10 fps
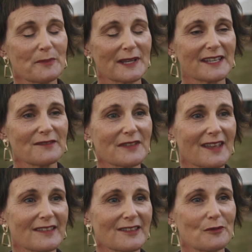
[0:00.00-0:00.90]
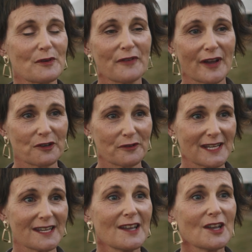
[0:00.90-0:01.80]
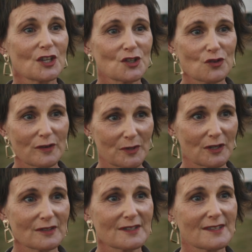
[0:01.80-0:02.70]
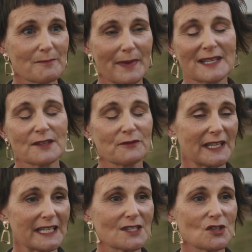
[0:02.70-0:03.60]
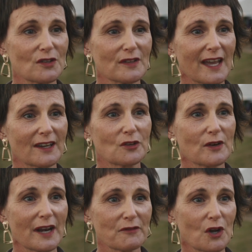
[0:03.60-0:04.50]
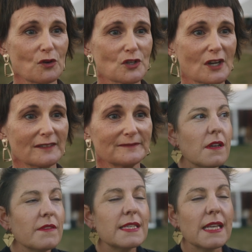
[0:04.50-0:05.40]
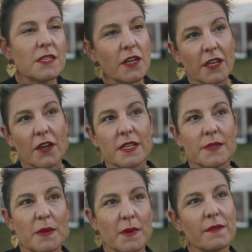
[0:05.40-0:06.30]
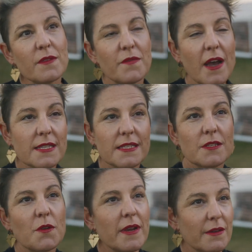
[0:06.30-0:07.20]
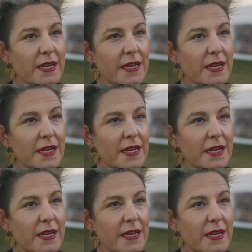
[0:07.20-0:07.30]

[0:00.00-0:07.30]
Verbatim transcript: believe that the refinery contributes massively to that creative culture. On the Sunshine Coast, we're one of the fastest growing